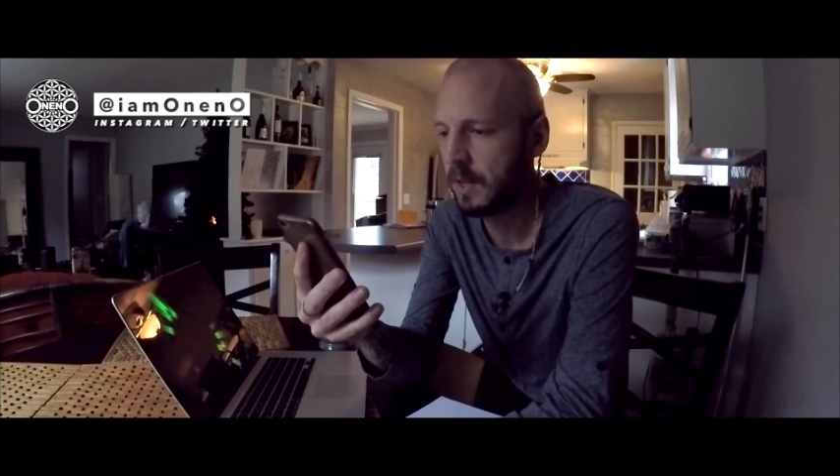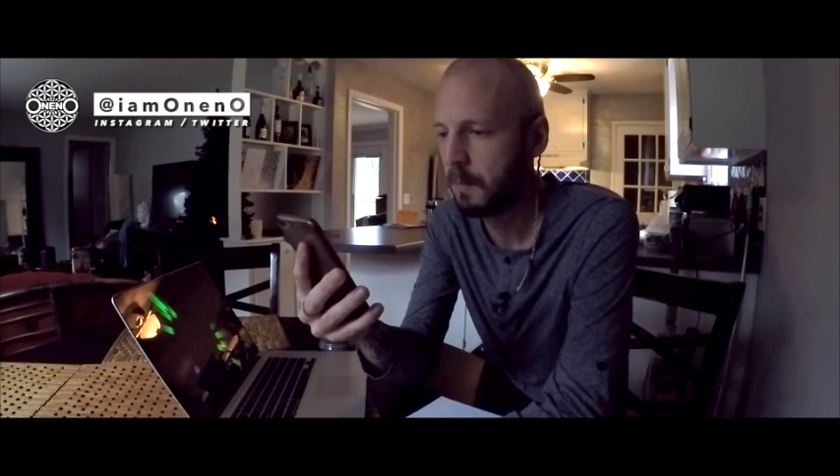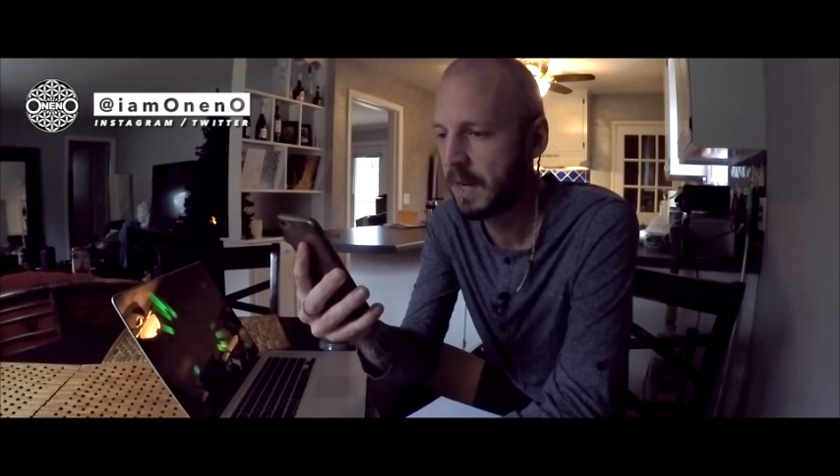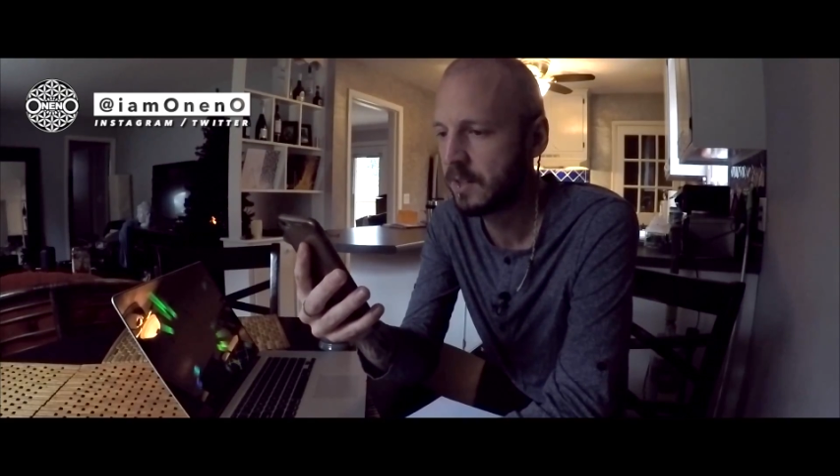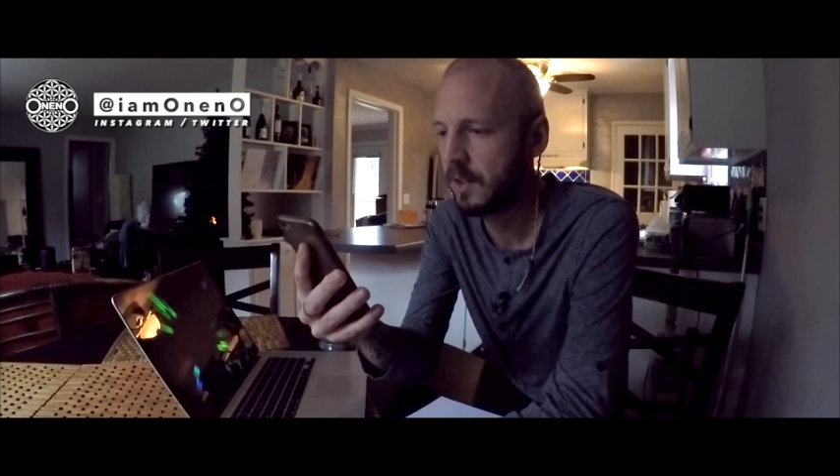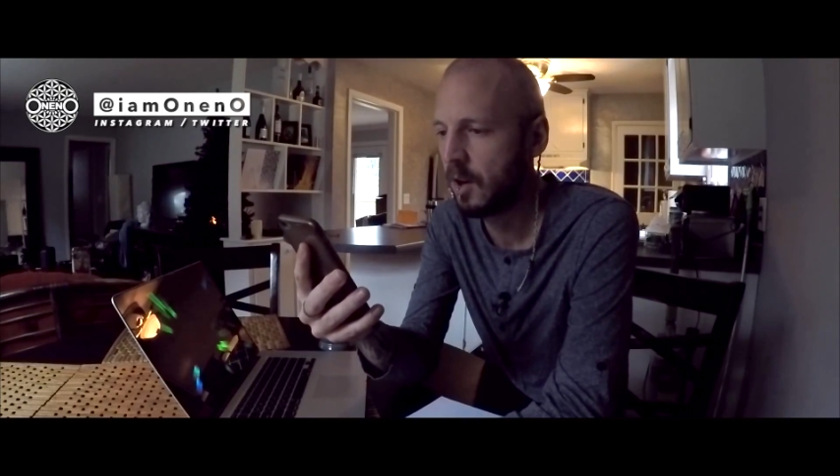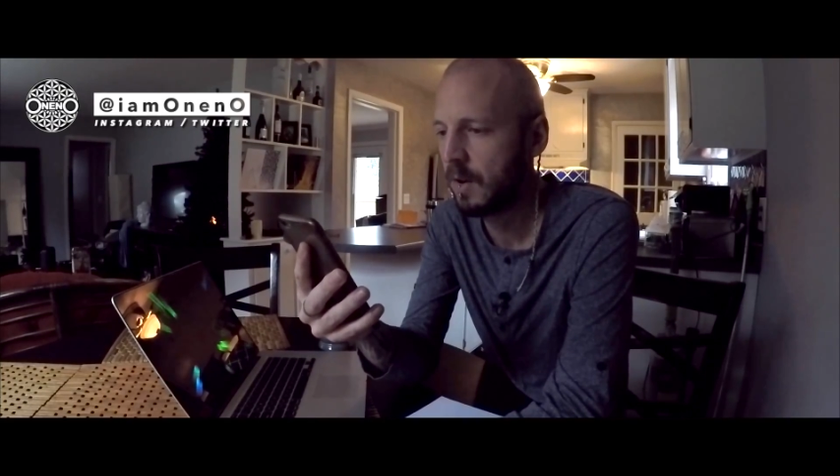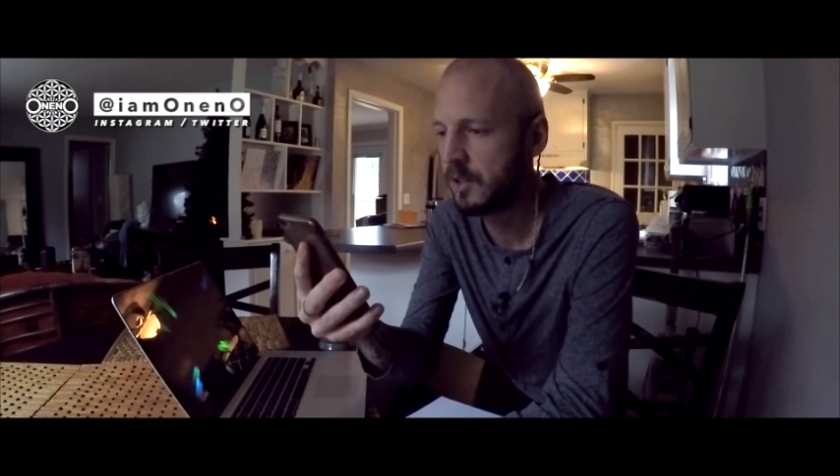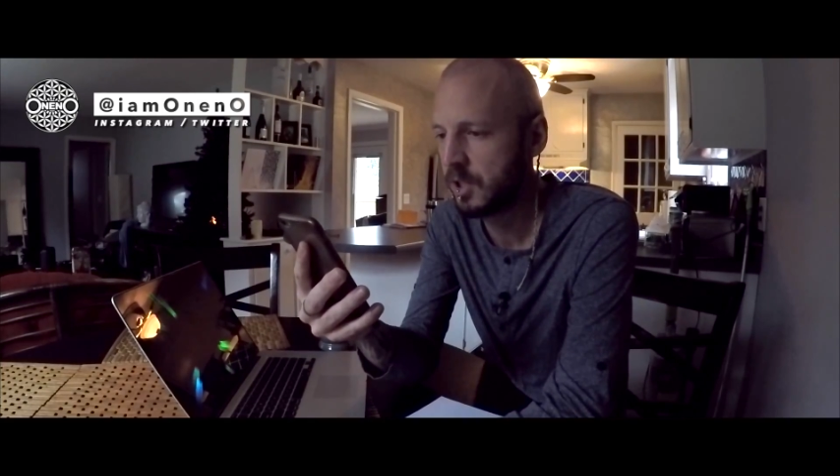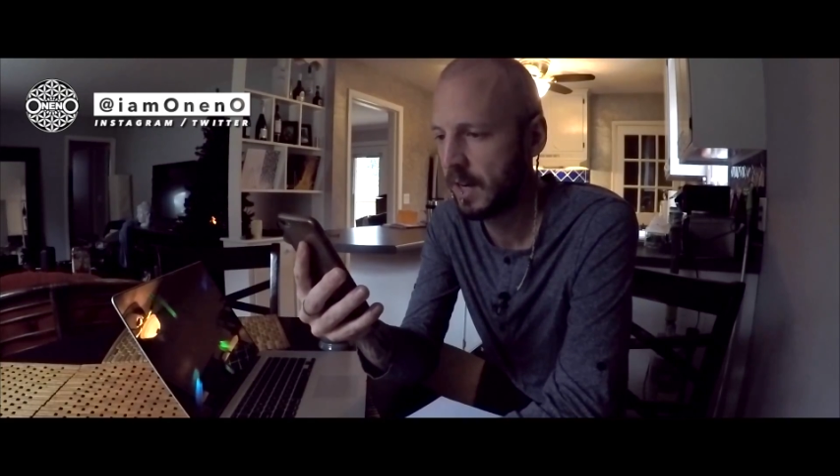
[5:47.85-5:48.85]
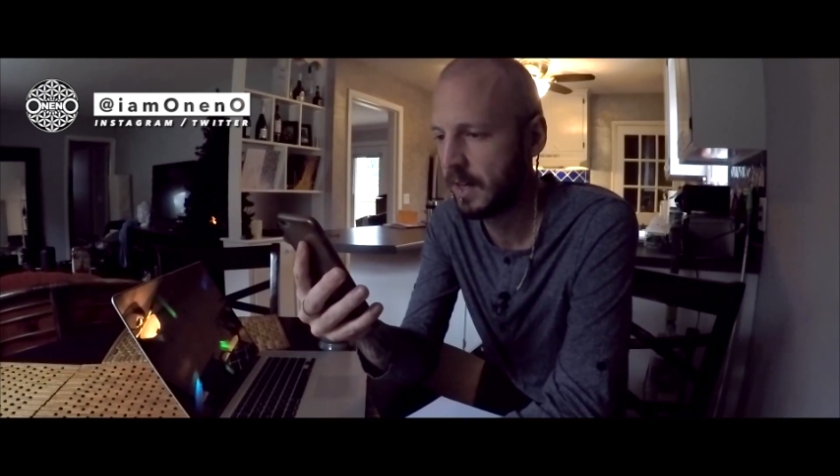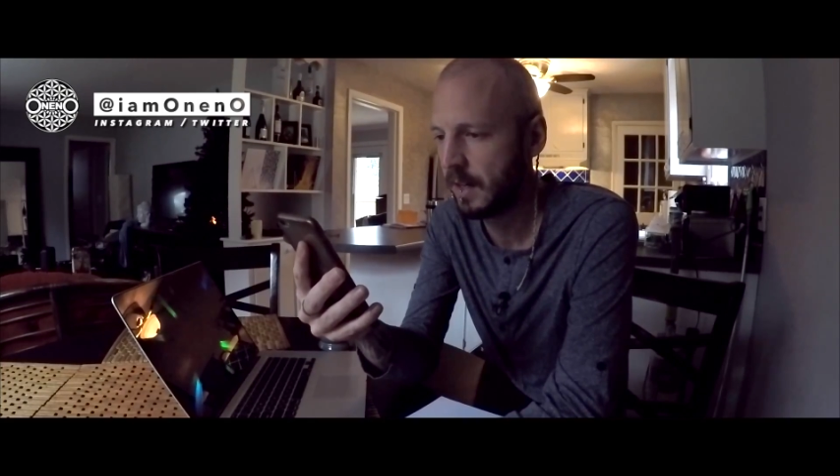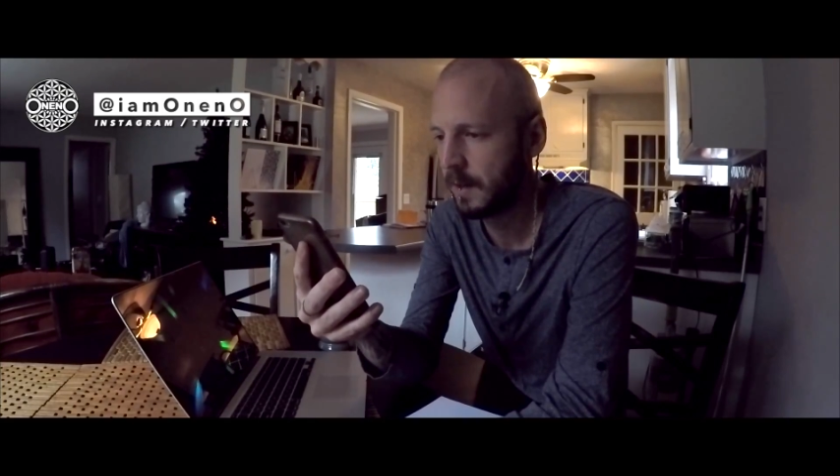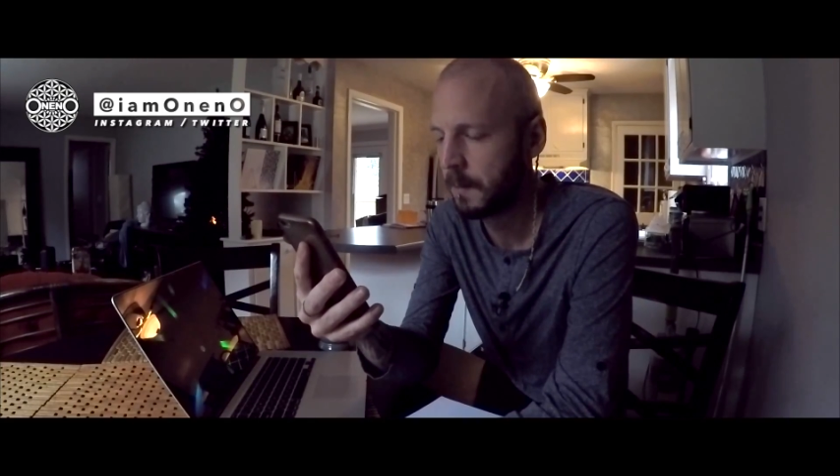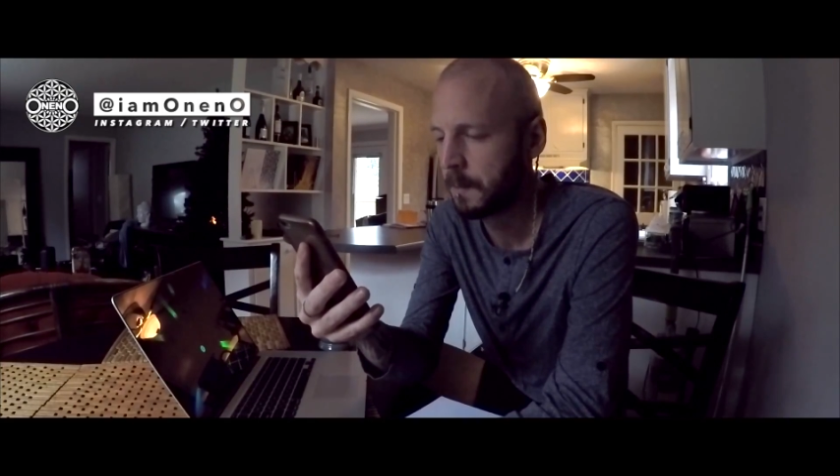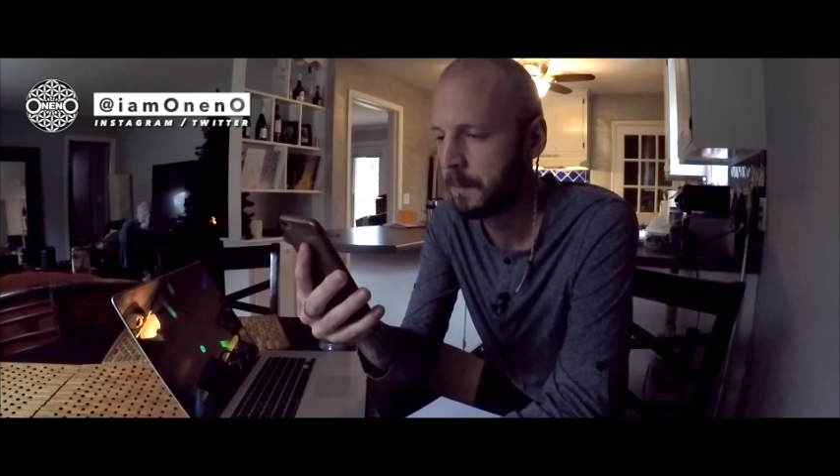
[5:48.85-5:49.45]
in Mexico and China,